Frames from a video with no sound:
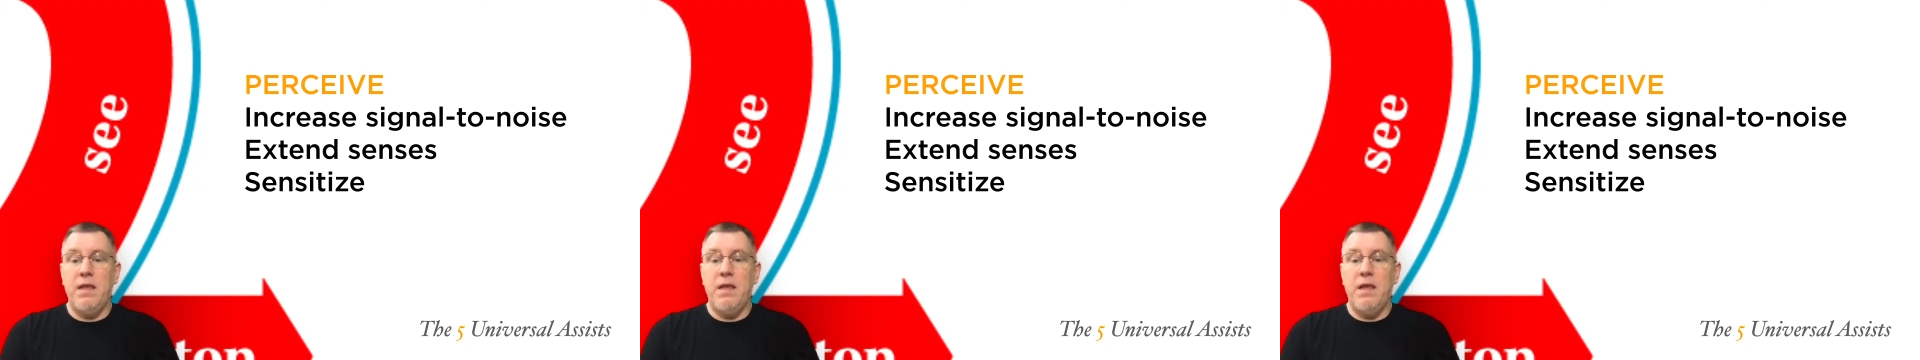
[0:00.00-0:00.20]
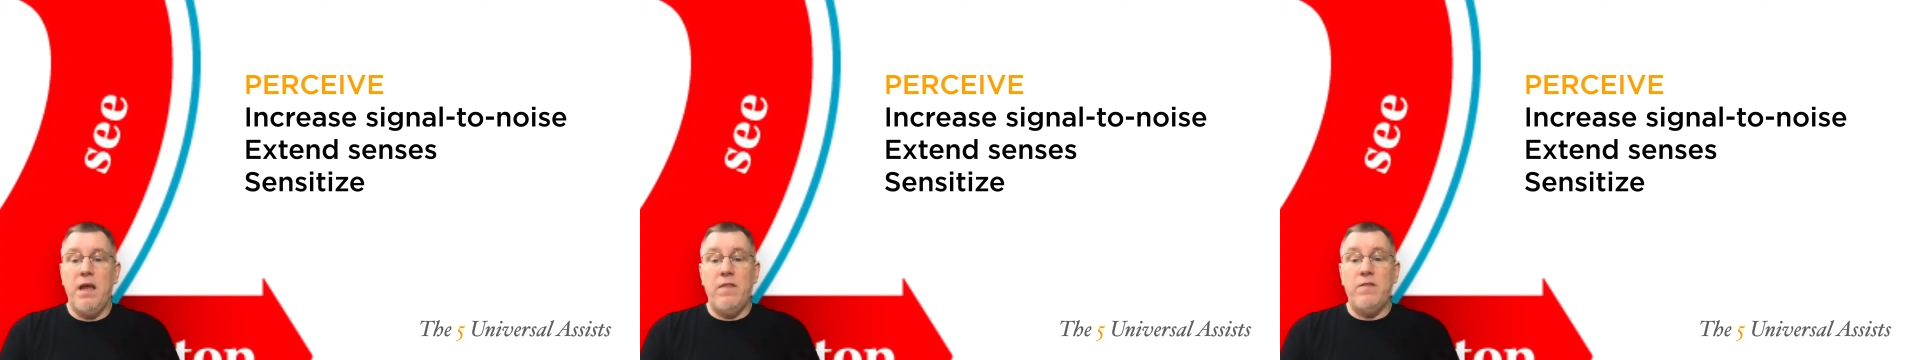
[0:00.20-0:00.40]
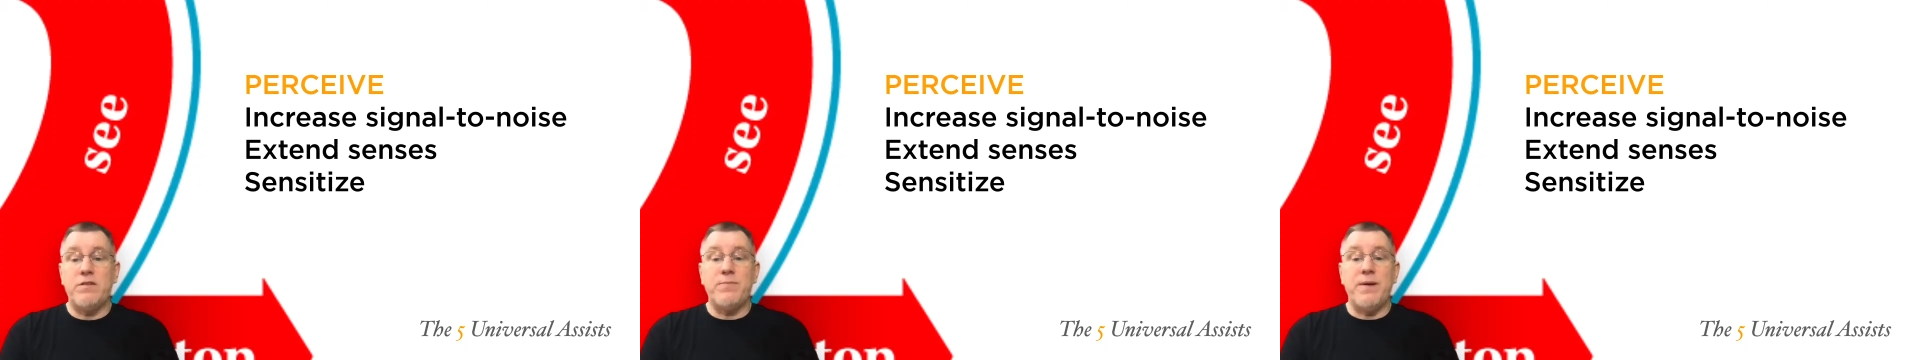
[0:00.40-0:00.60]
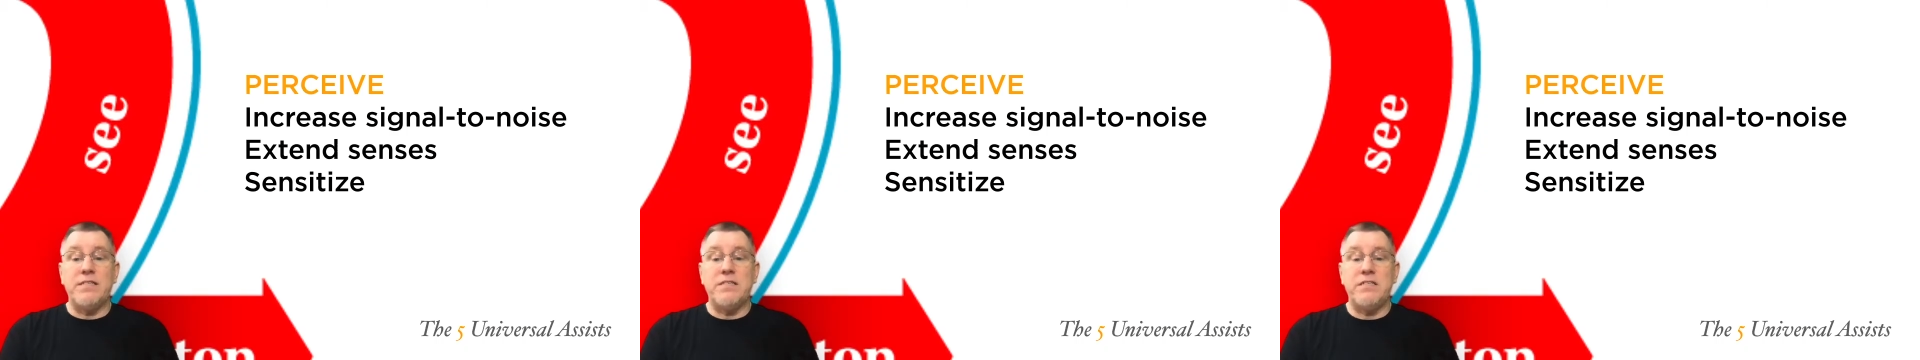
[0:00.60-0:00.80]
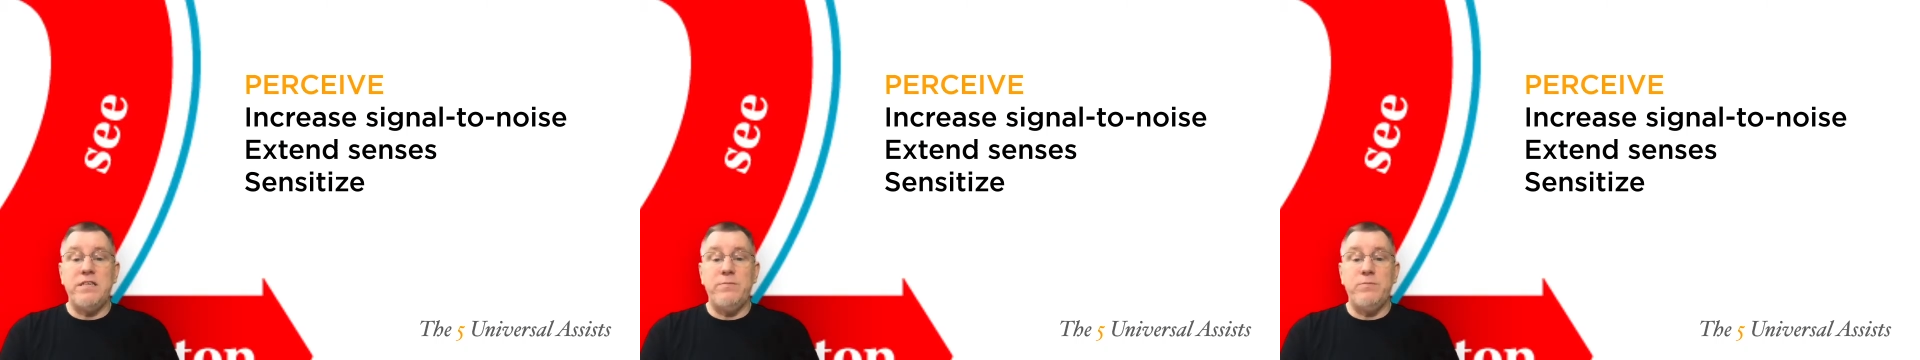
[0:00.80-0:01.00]
And this might
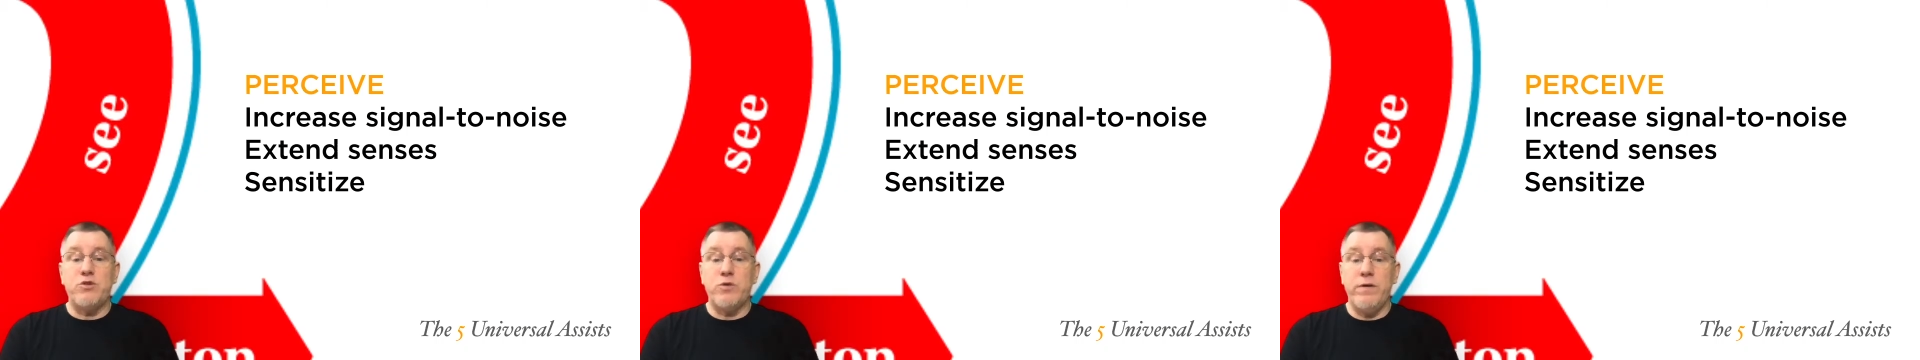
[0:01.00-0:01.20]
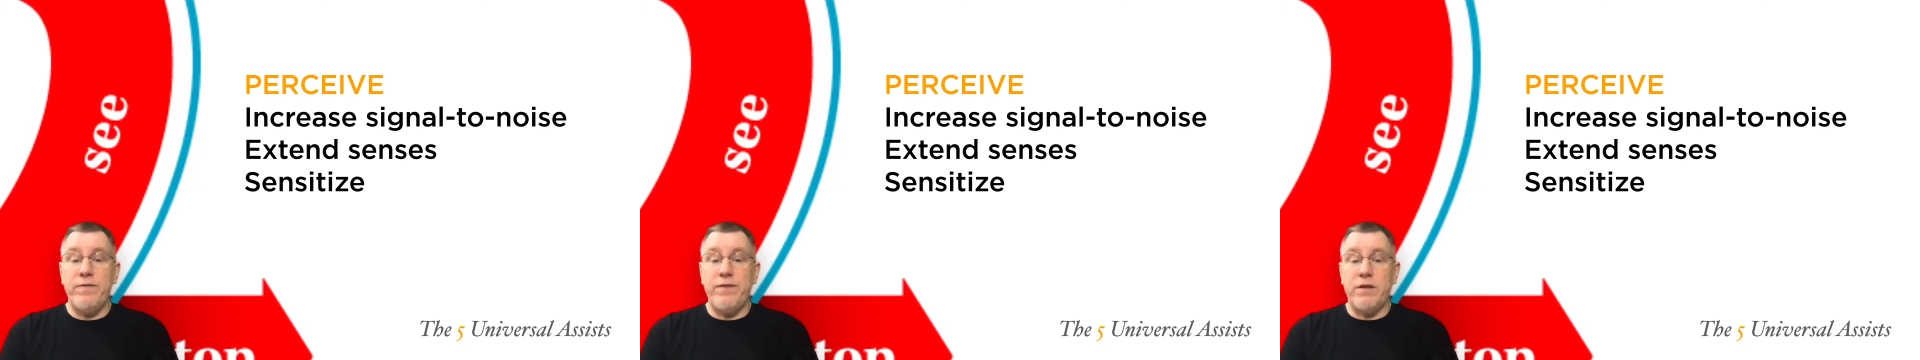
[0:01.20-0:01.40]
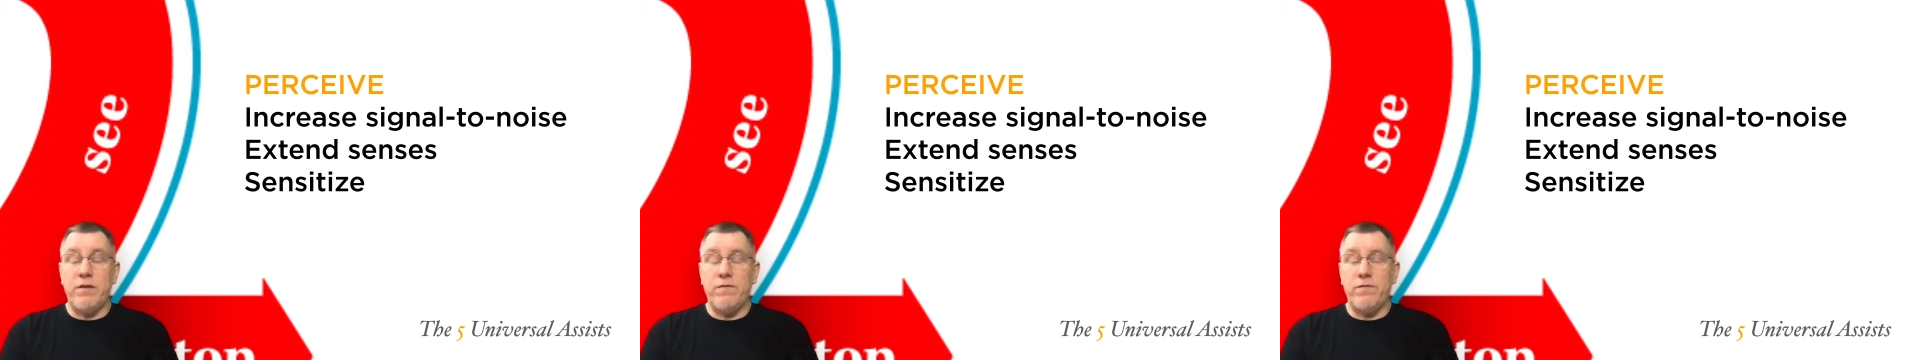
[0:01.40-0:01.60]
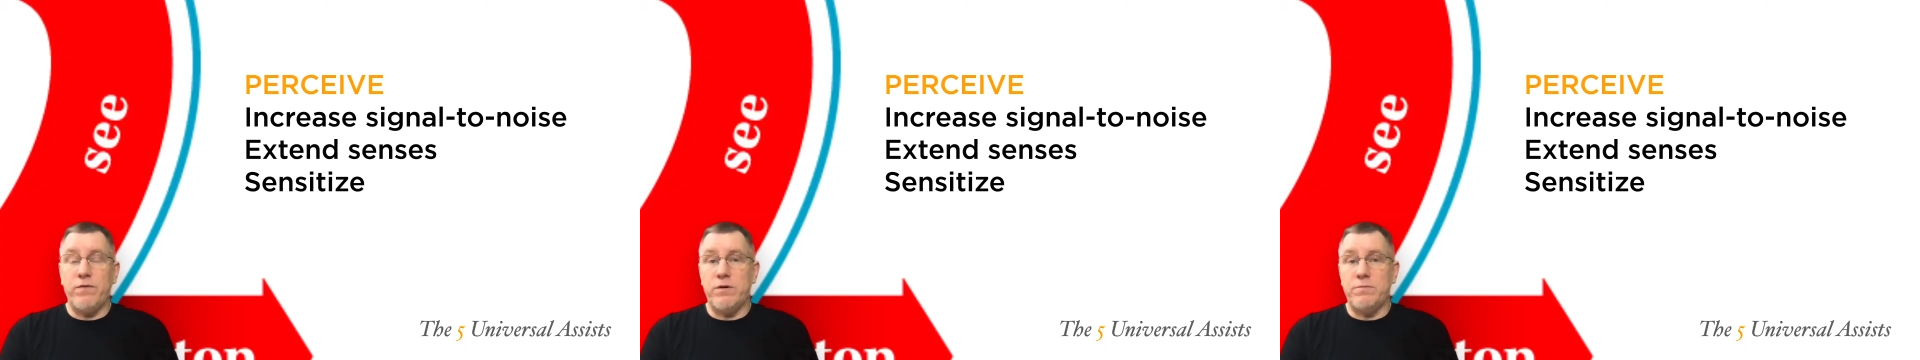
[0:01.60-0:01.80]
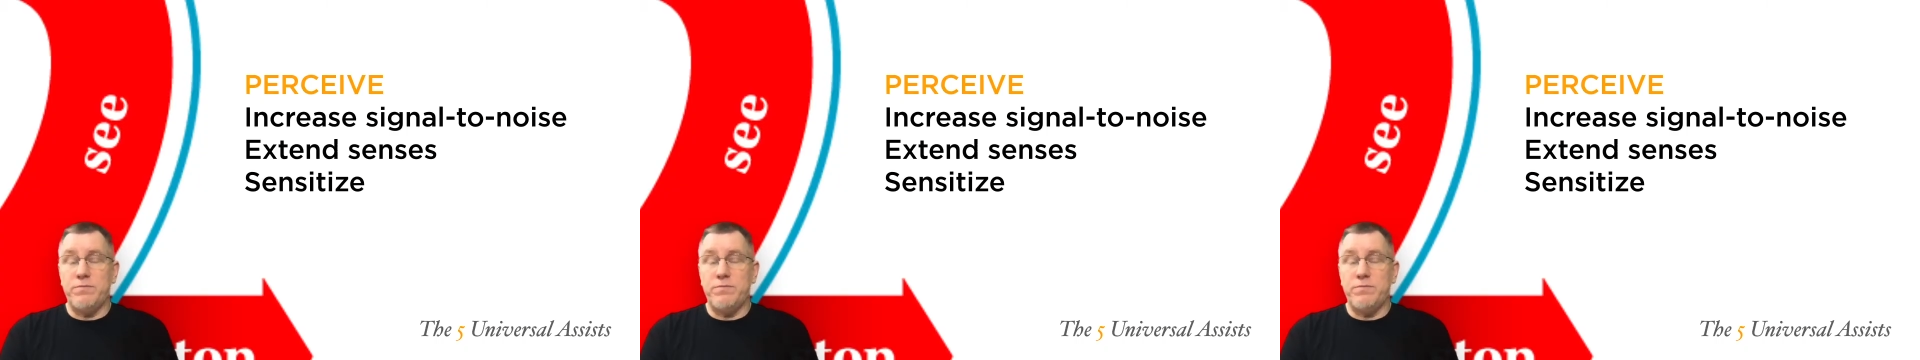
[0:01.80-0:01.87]
seem trivial for